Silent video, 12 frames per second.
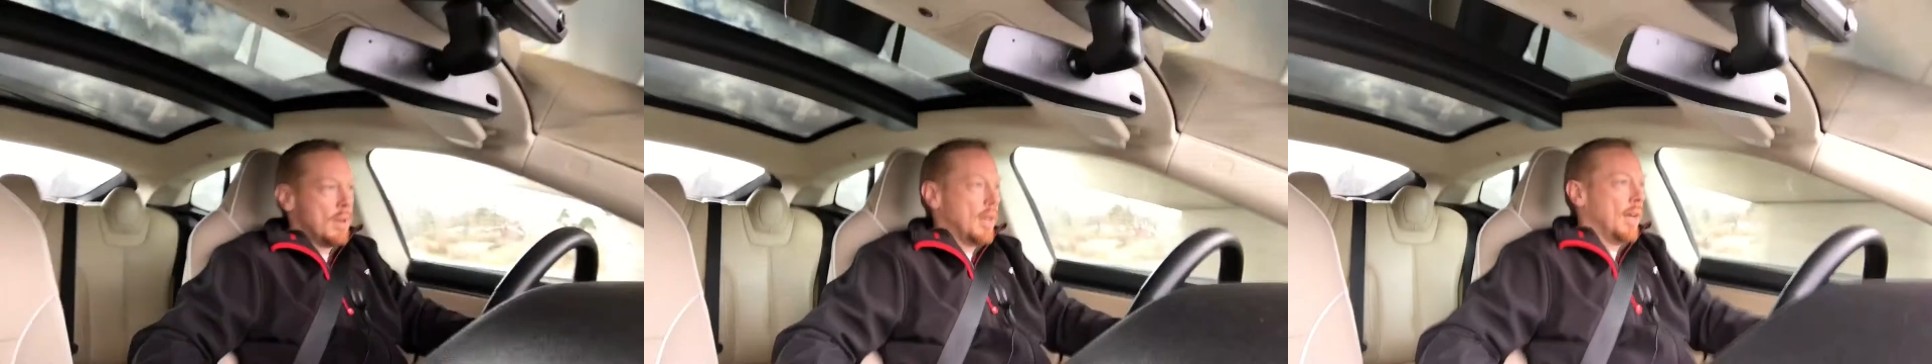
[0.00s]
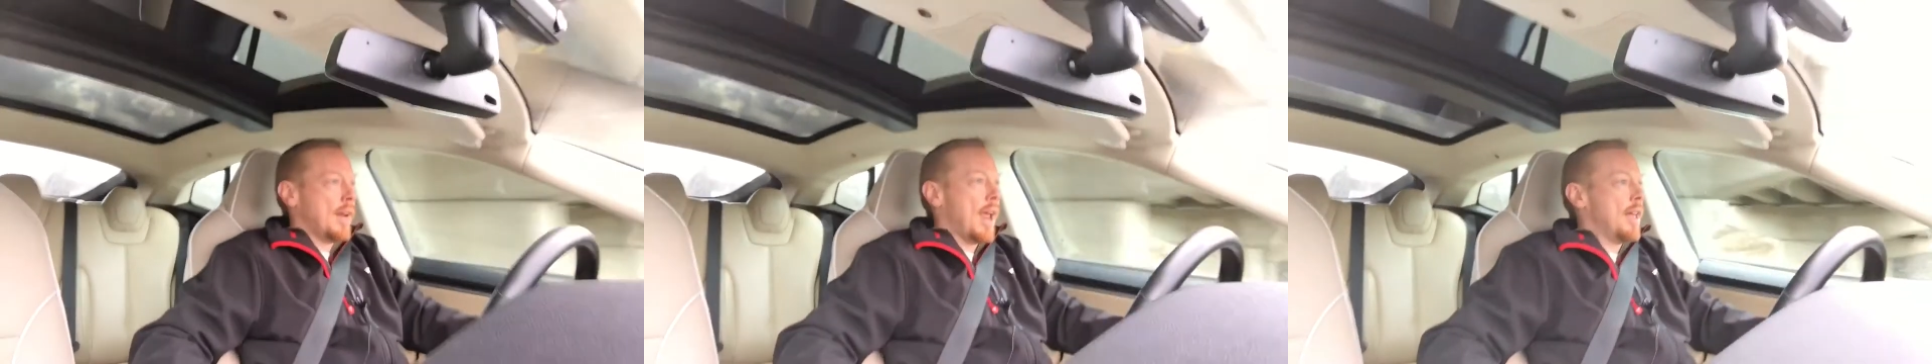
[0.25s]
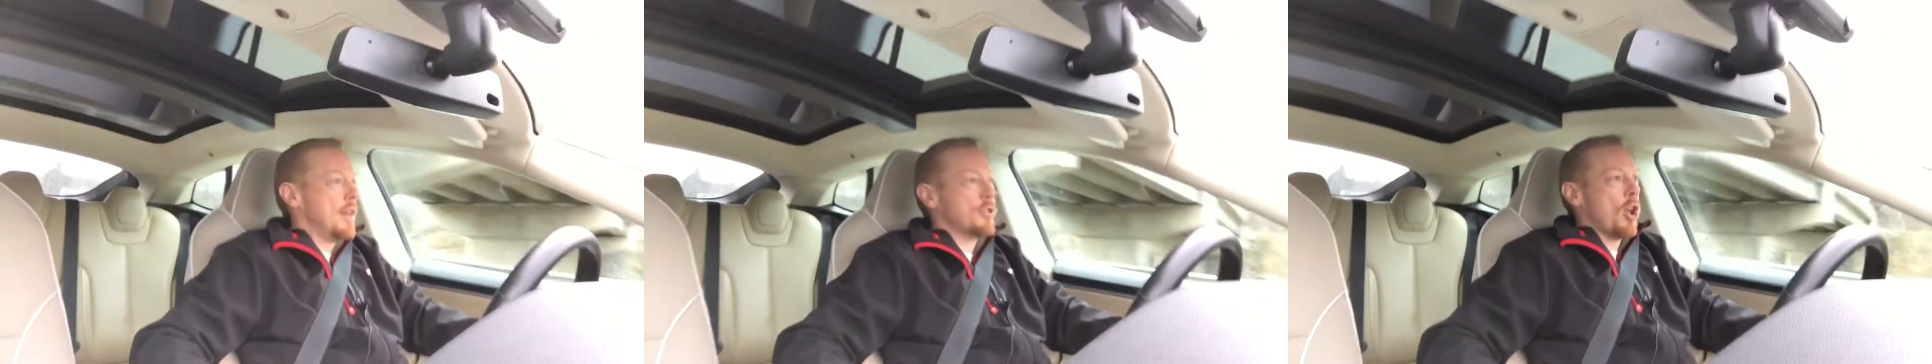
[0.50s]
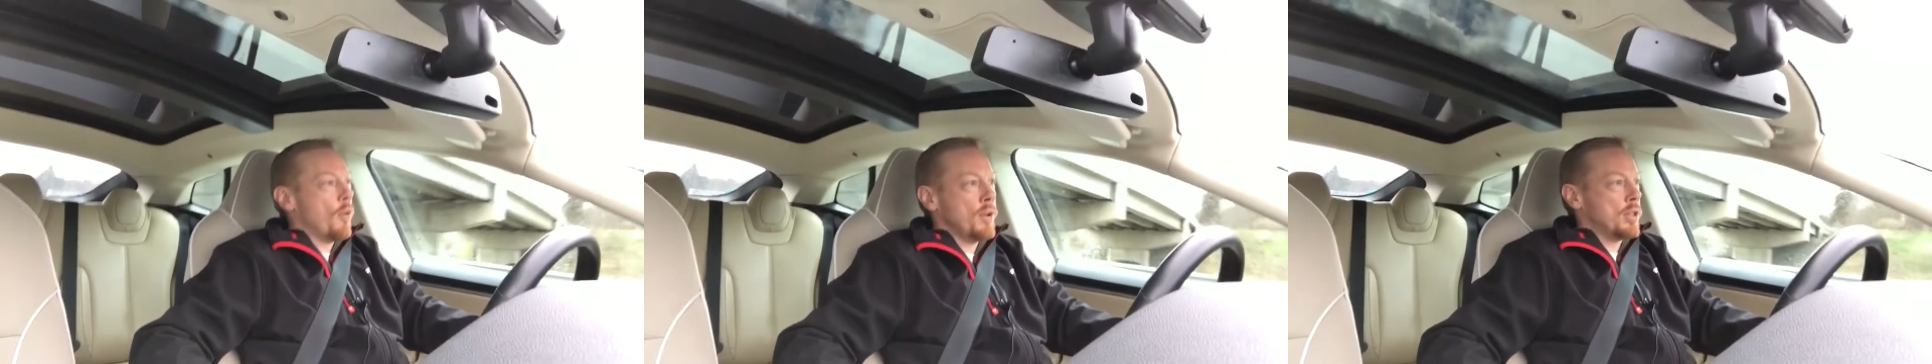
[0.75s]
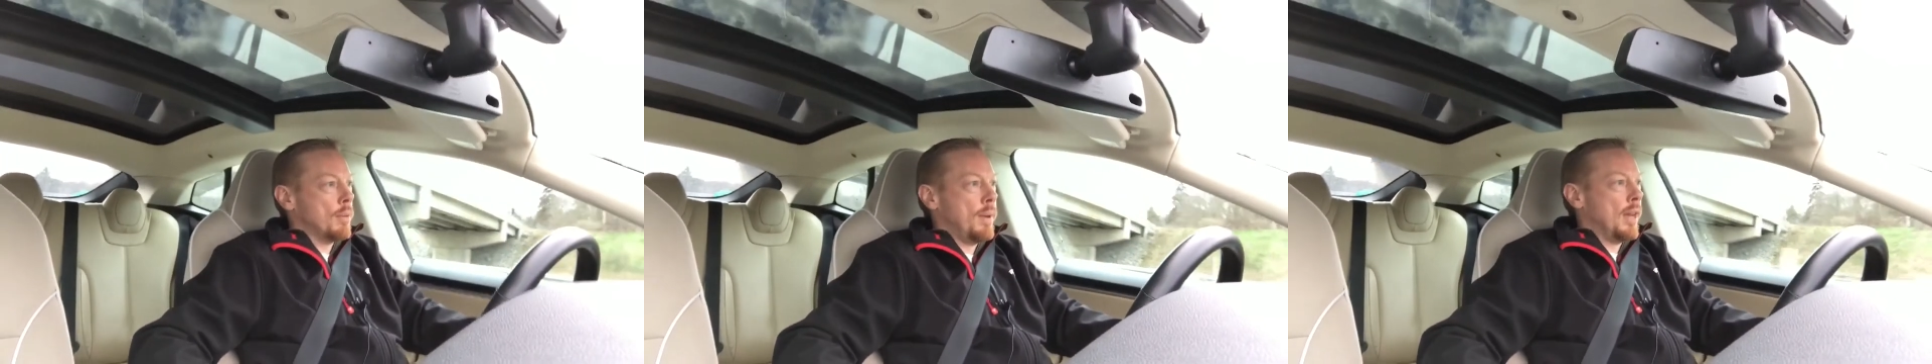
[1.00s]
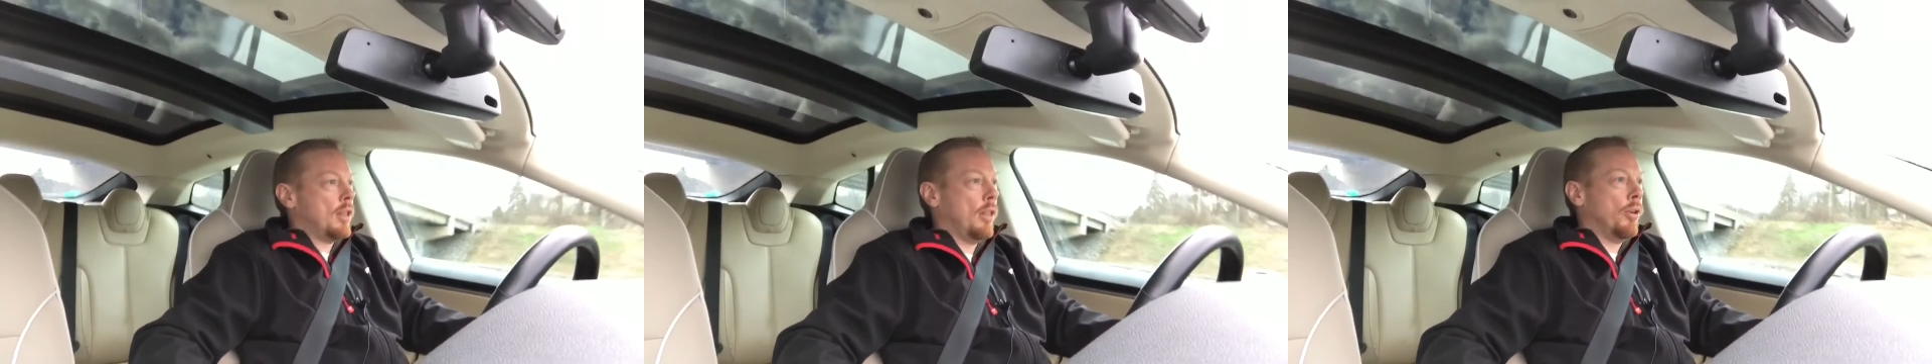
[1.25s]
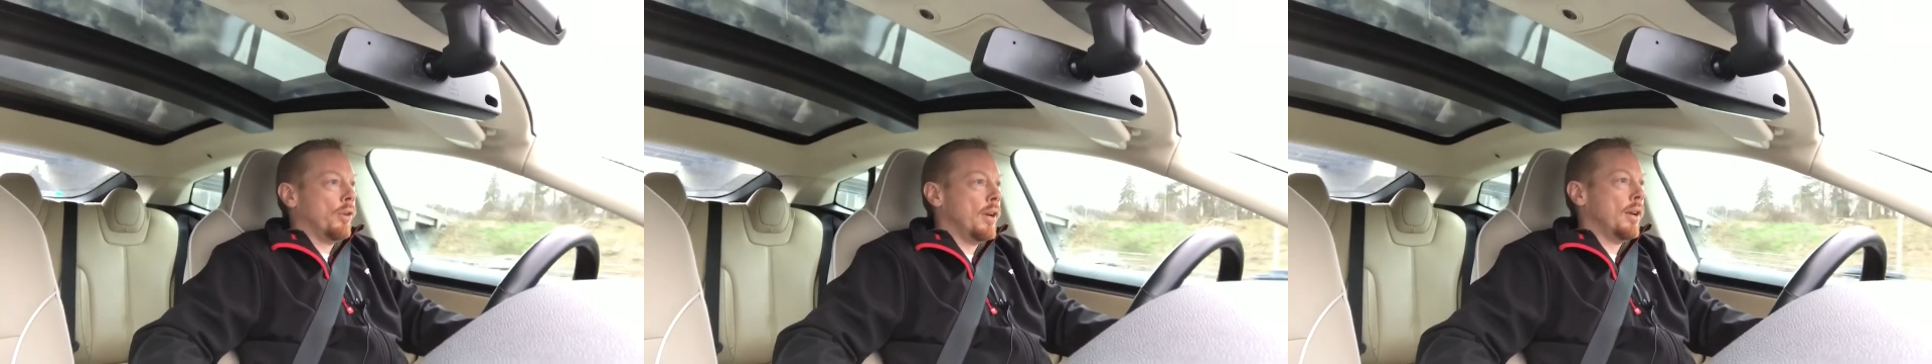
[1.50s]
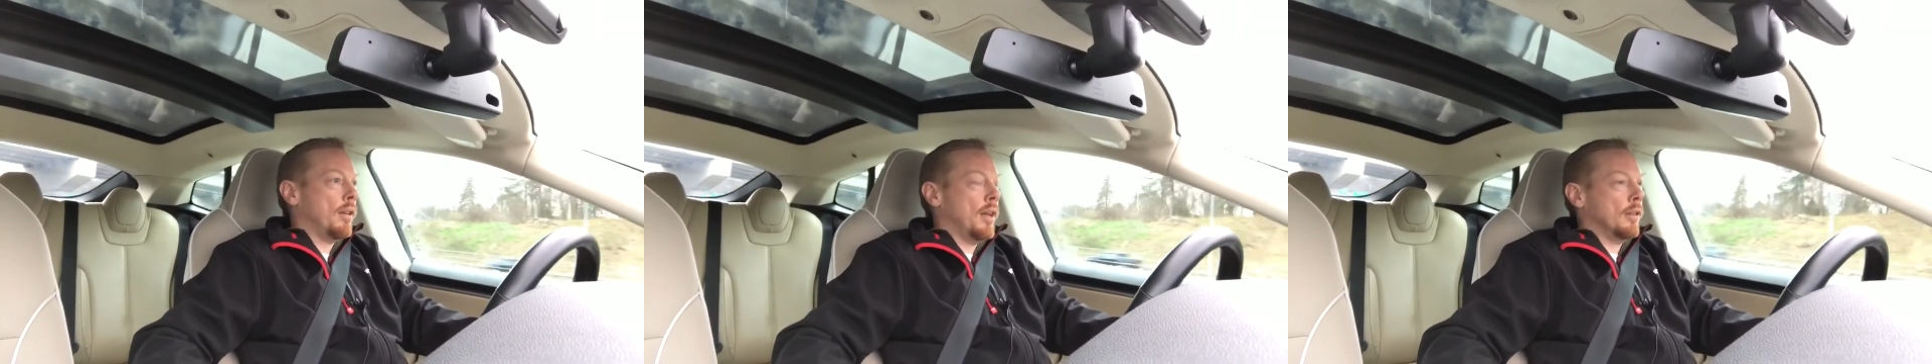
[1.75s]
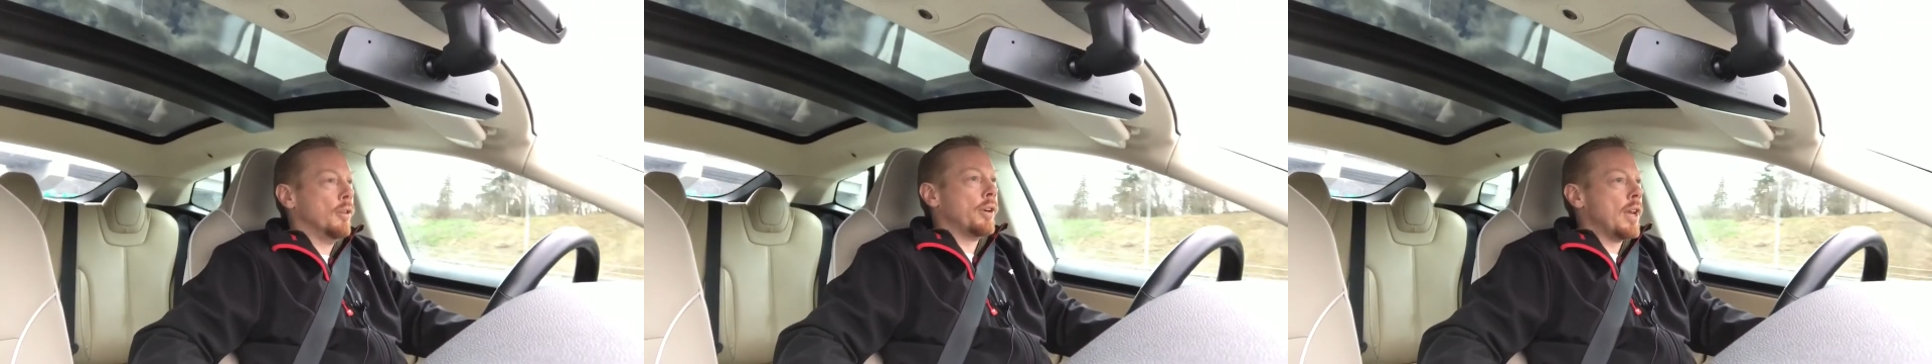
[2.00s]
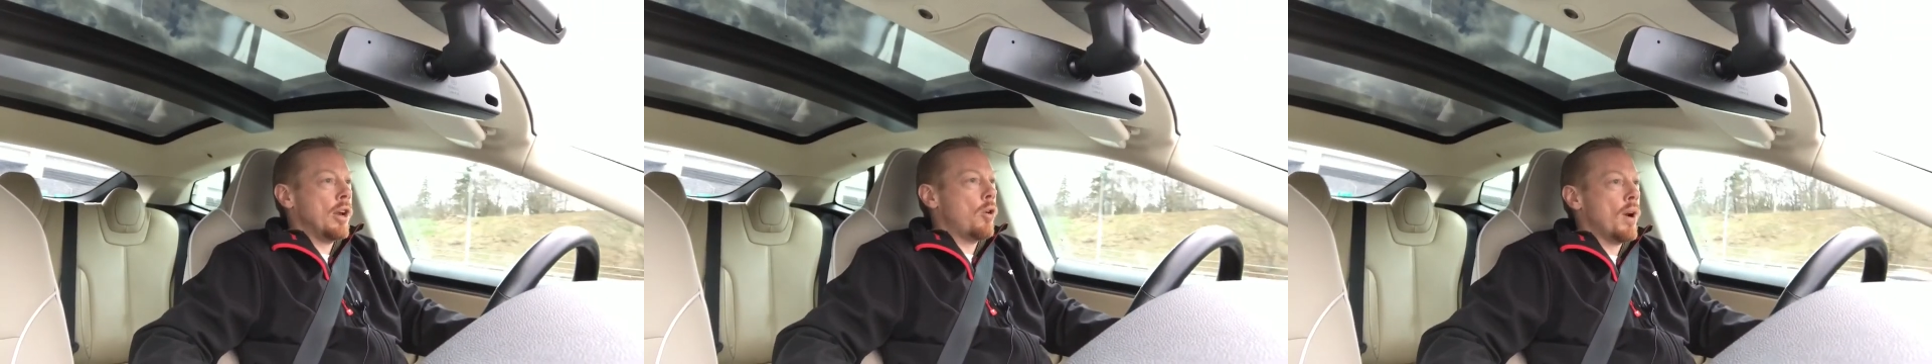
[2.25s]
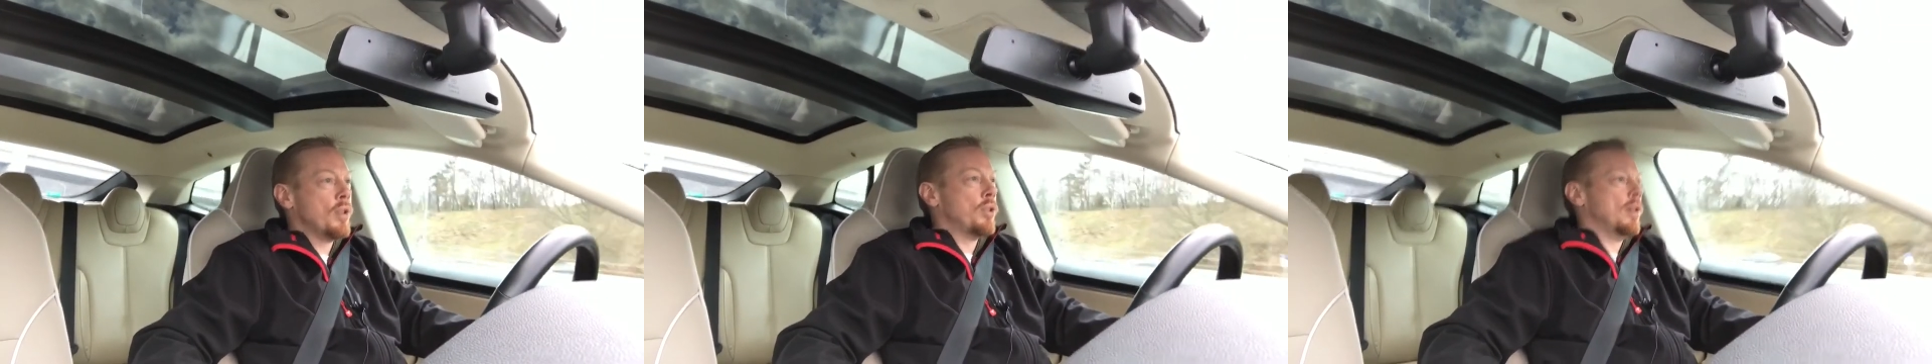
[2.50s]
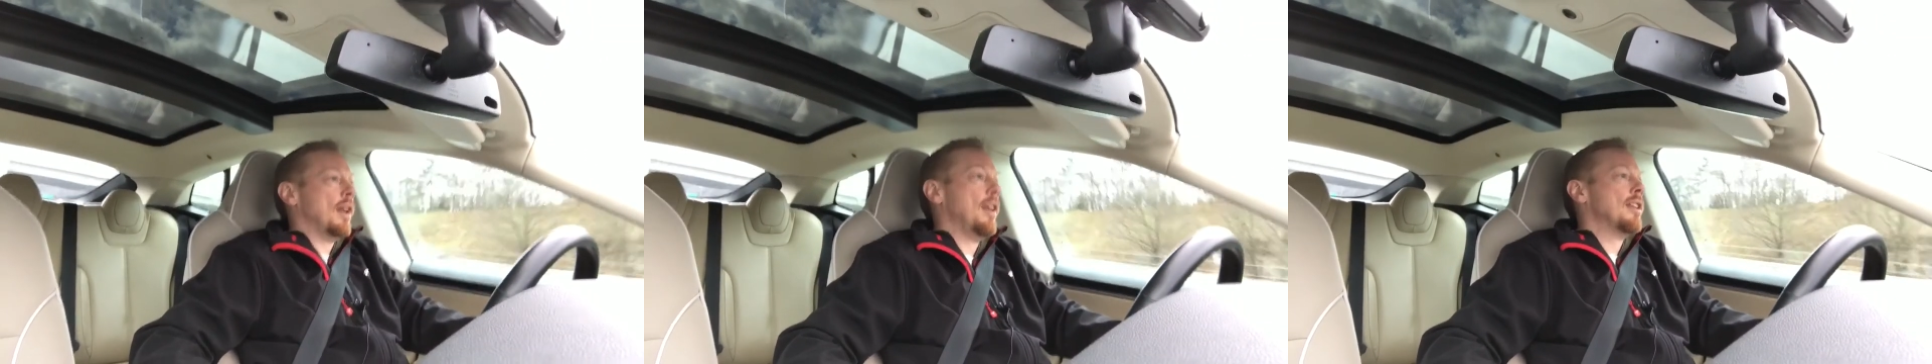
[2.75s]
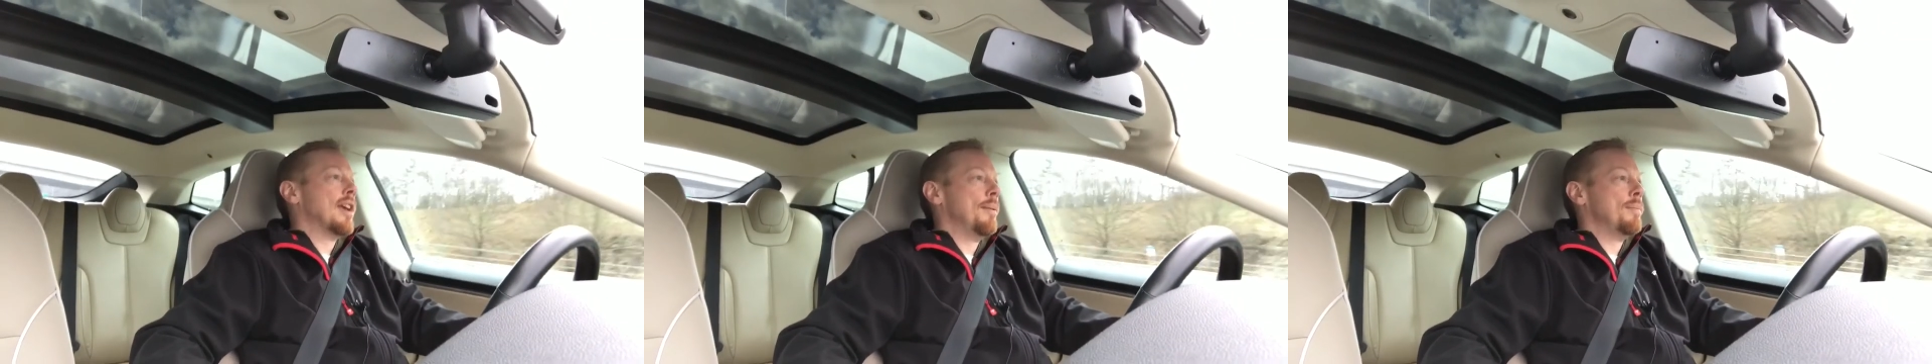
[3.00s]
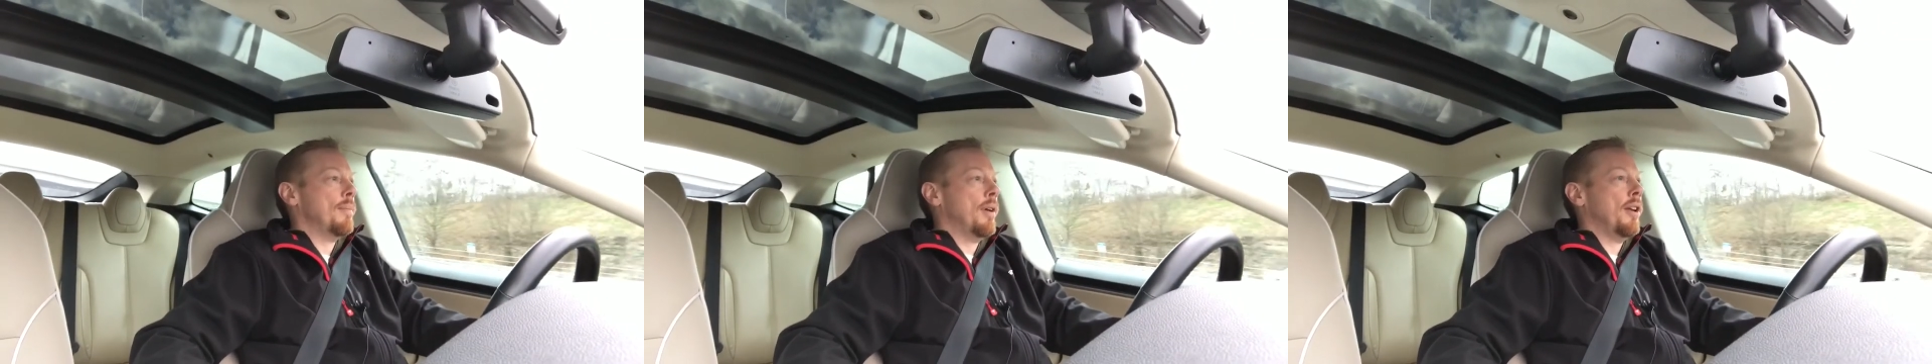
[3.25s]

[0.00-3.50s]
again, is always the big lurking question anytime